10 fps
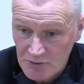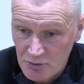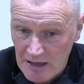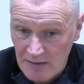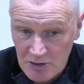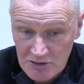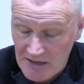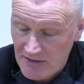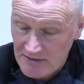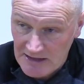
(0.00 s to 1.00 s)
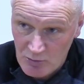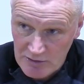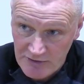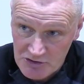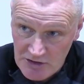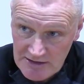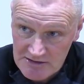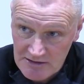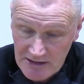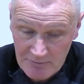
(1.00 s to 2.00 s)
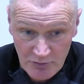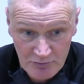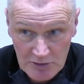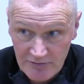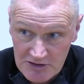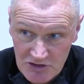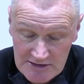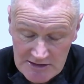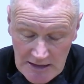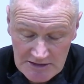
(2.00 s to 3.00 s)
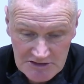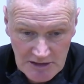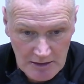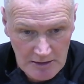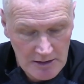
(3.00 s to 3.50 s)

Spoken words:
do that because I think that's one of our strengths, and it proved one of our strengths last year.